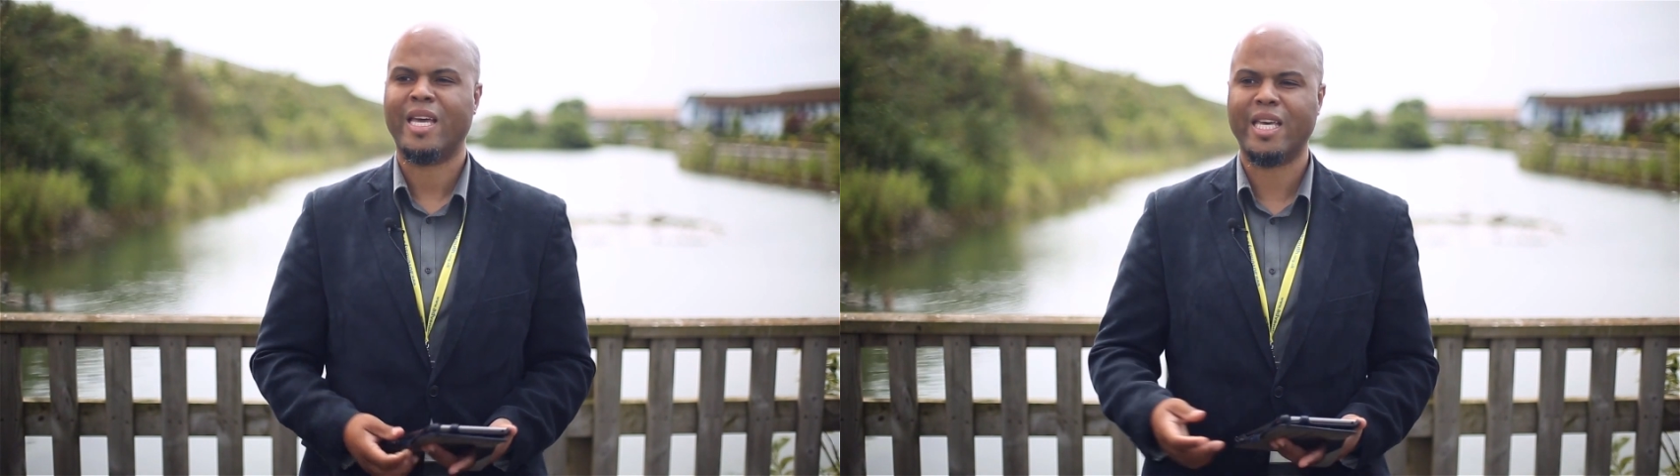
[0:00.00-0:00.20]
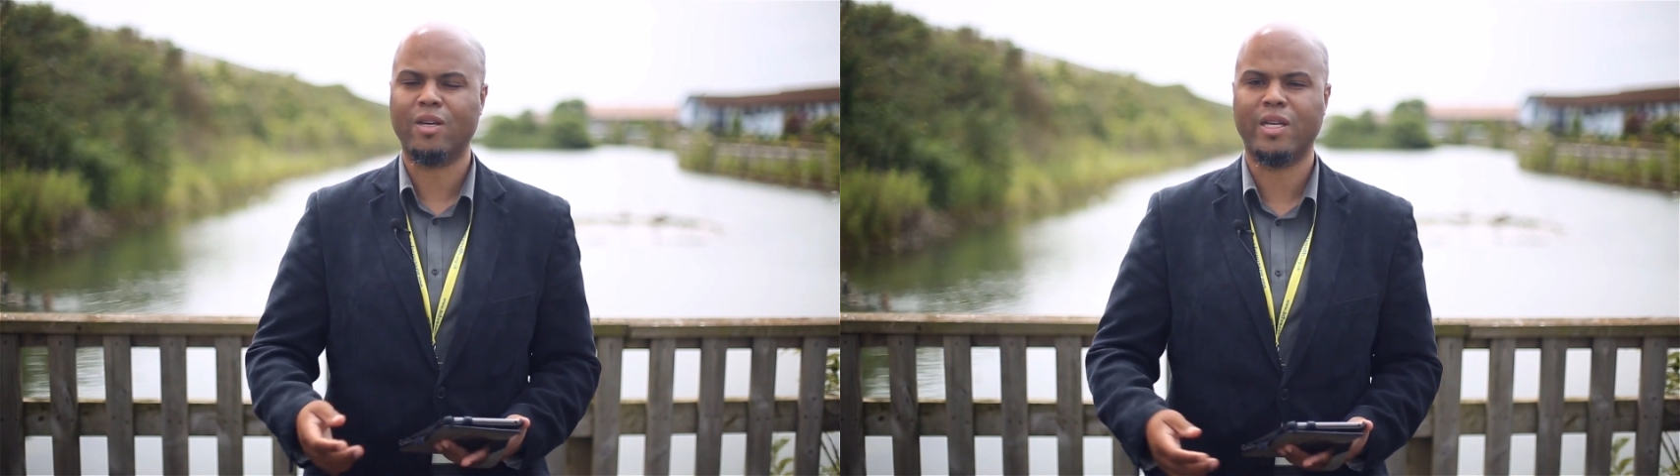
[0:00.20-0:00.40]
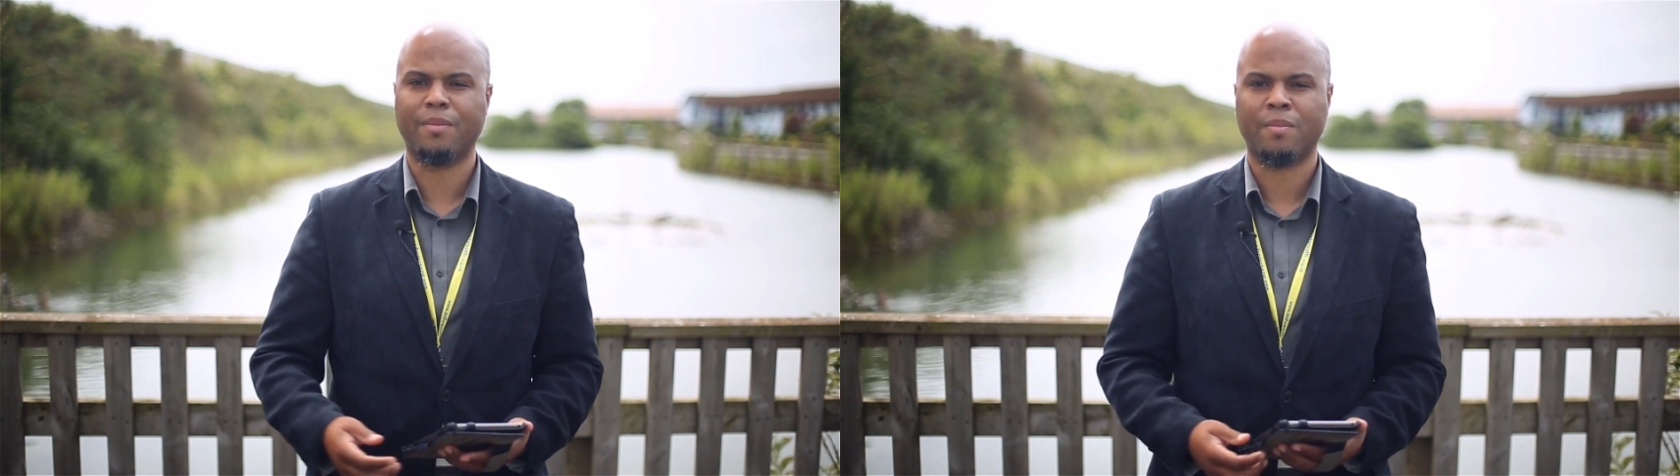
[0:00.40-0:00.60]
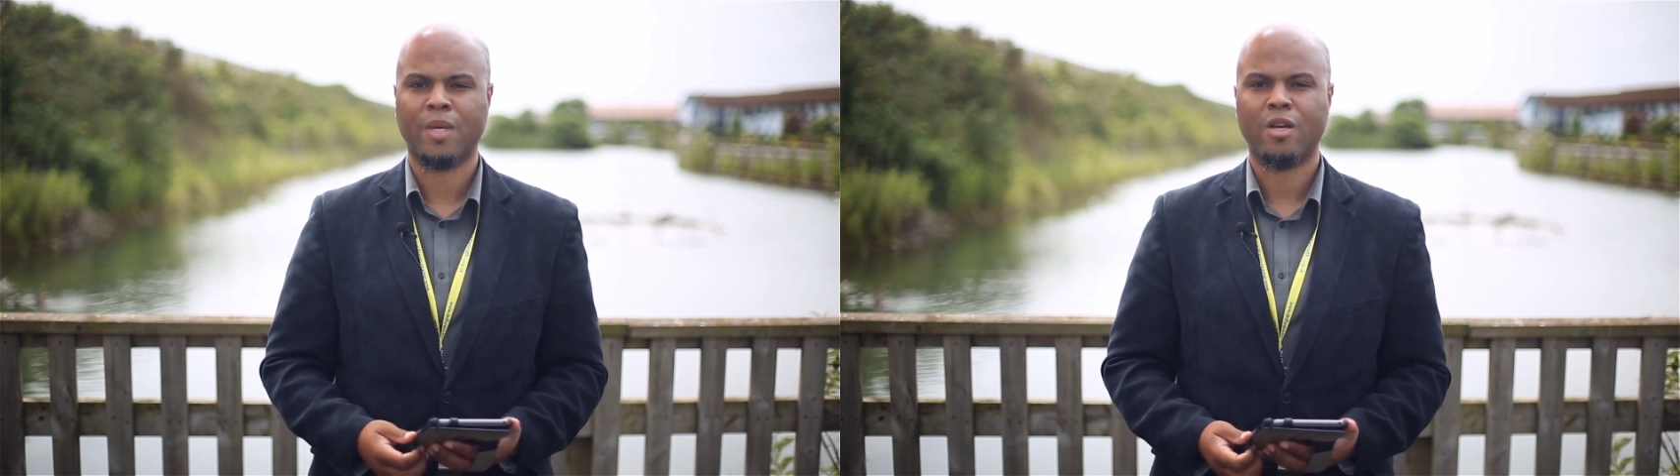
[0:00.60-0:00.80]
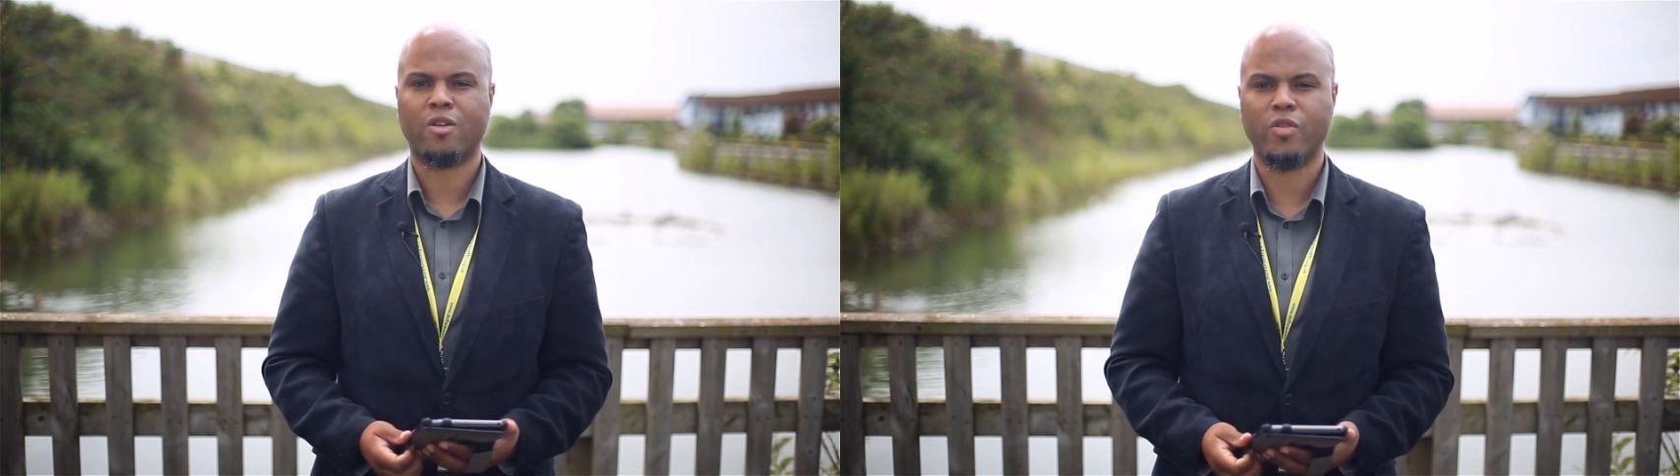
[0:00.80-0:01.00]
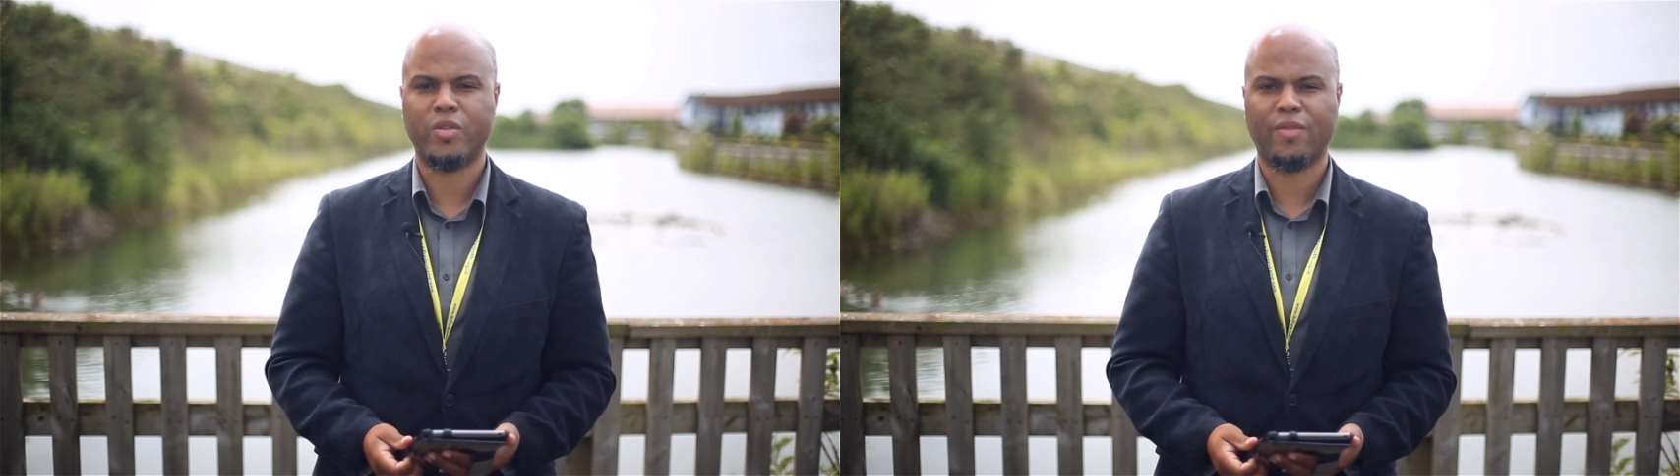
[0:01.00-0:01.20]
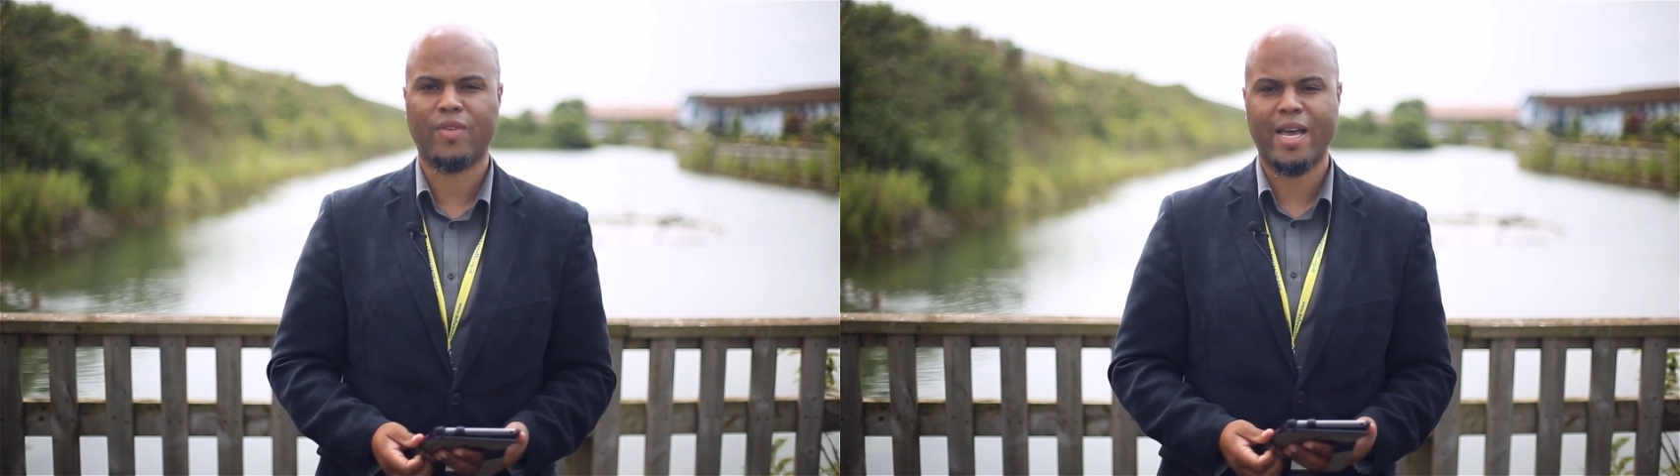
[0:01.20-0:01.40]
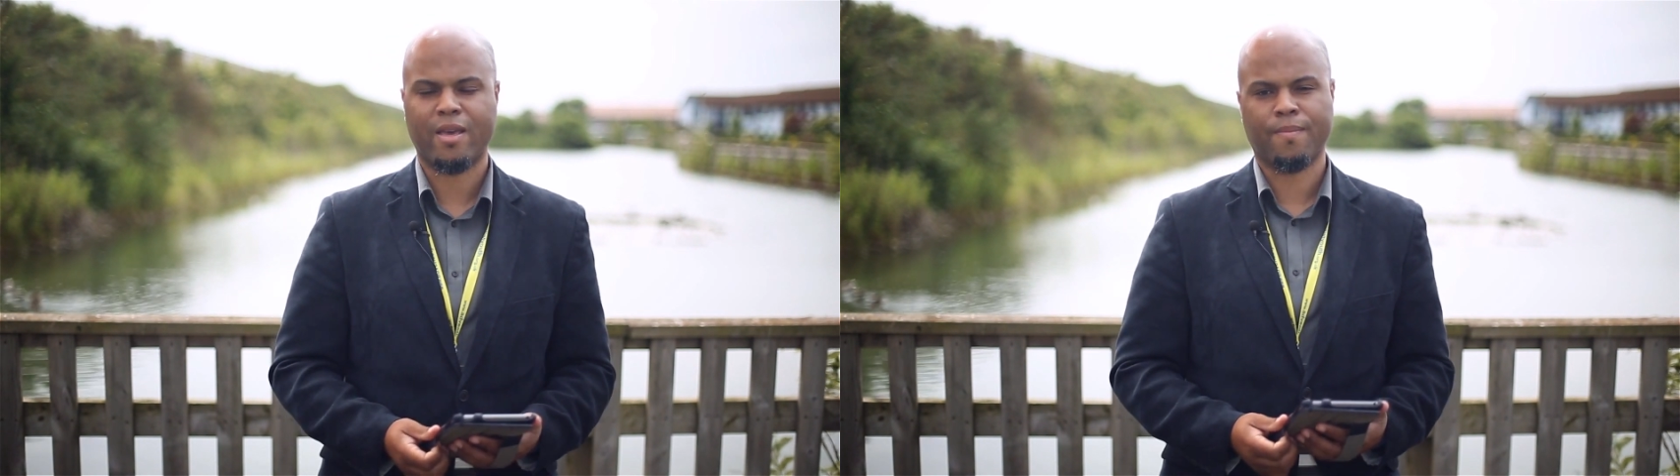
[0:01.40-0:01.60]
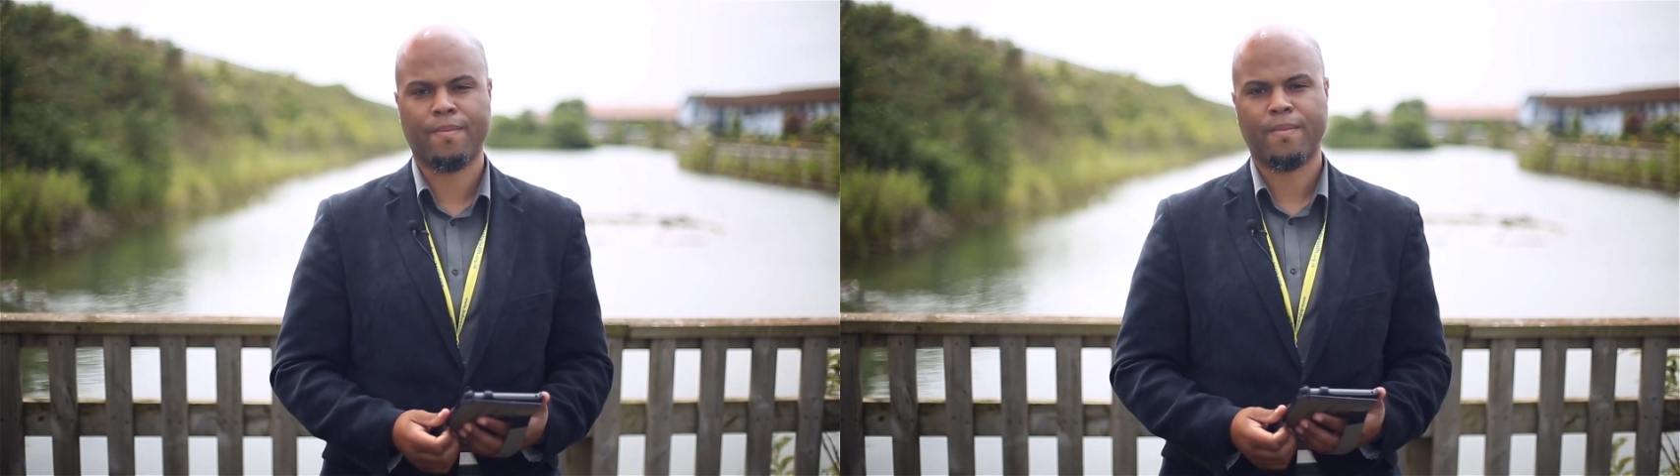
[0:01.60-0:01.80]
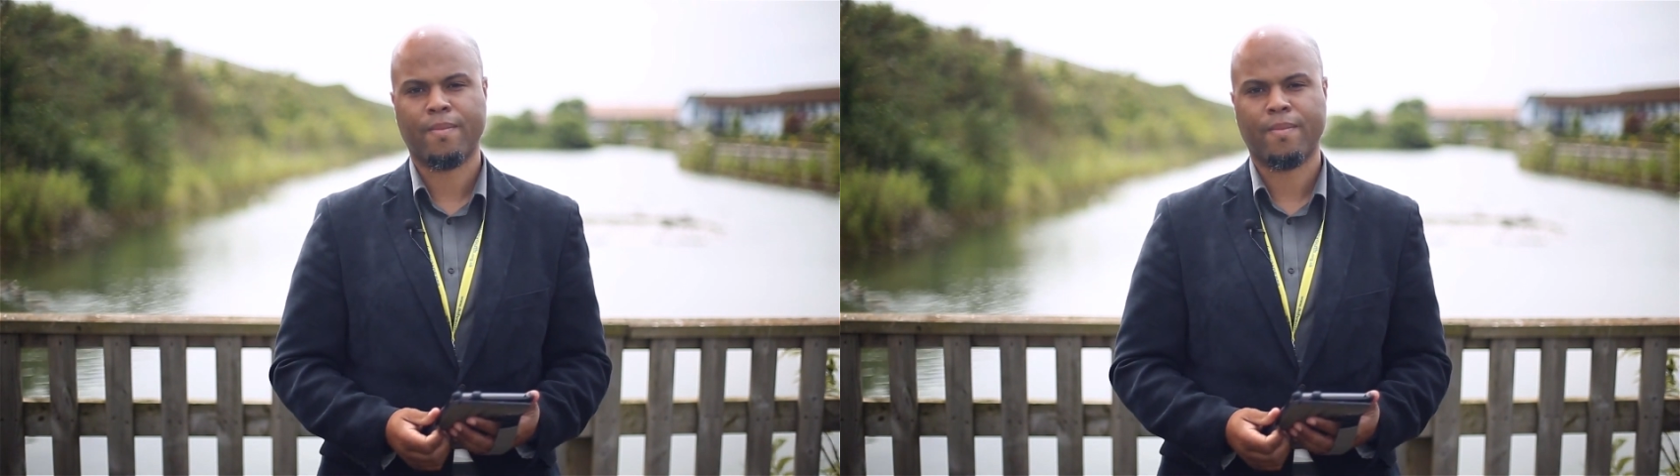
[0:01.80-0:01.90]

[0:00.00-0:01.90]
"Kill him, crucify him."